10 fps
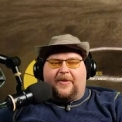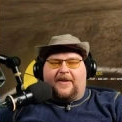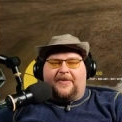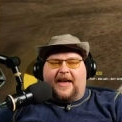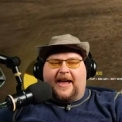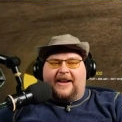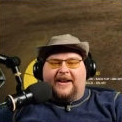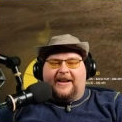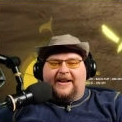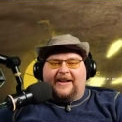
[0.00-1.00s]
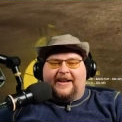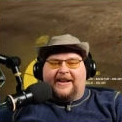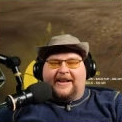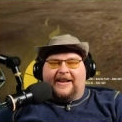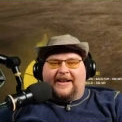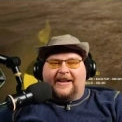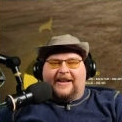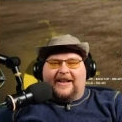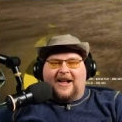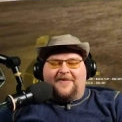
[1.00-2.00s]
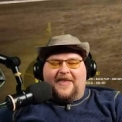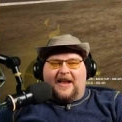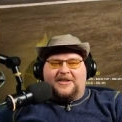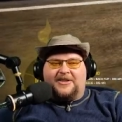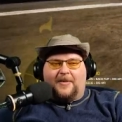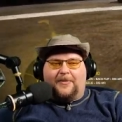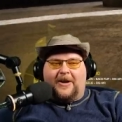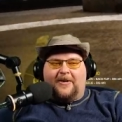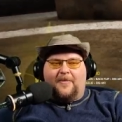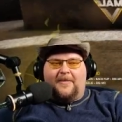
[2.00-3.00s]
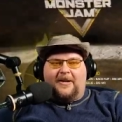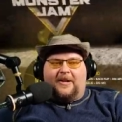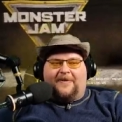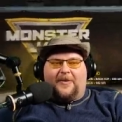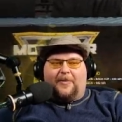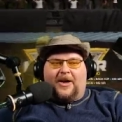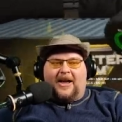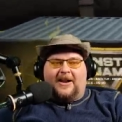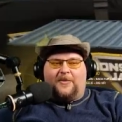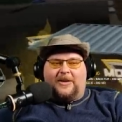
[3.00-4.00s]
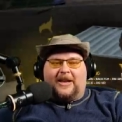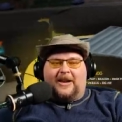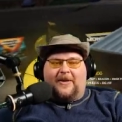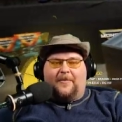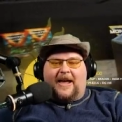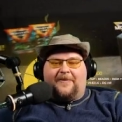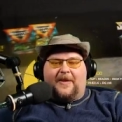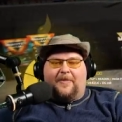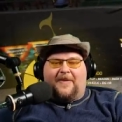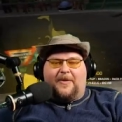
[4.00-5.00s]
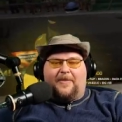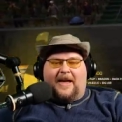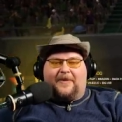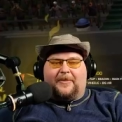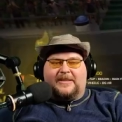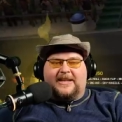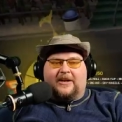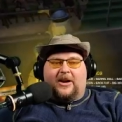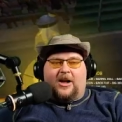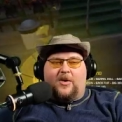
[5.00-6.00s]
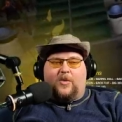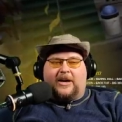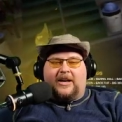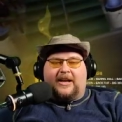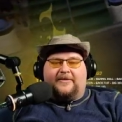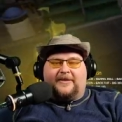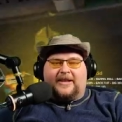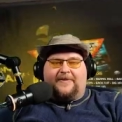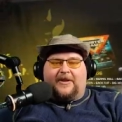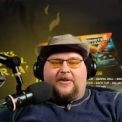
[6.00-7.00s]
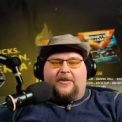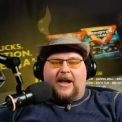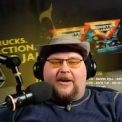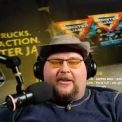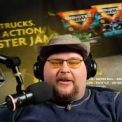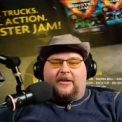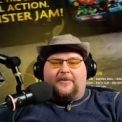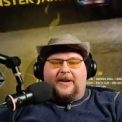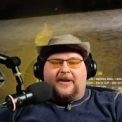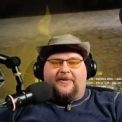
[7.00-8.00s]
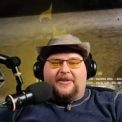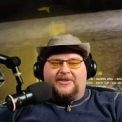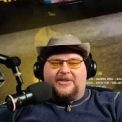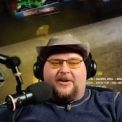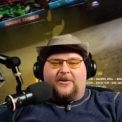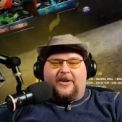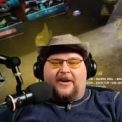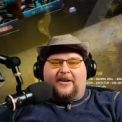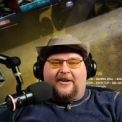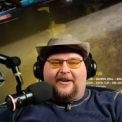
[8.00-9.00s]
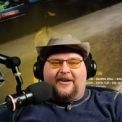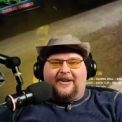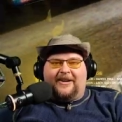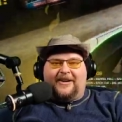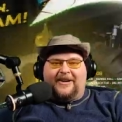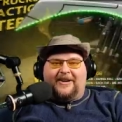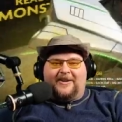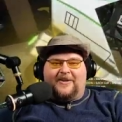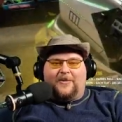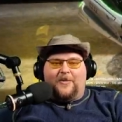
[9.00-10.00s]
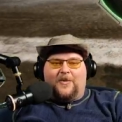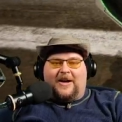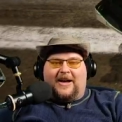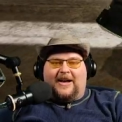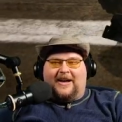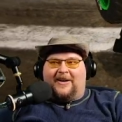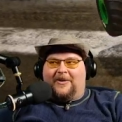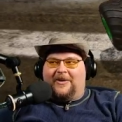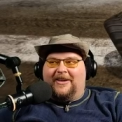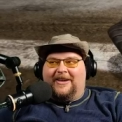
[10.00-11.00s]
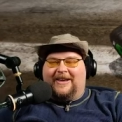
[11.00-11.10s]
off that off that jump there in the middle off the pod. We'll get another backflip off the backflip container. Oh, we're going to give the crowd a little bit of a show there. Wow.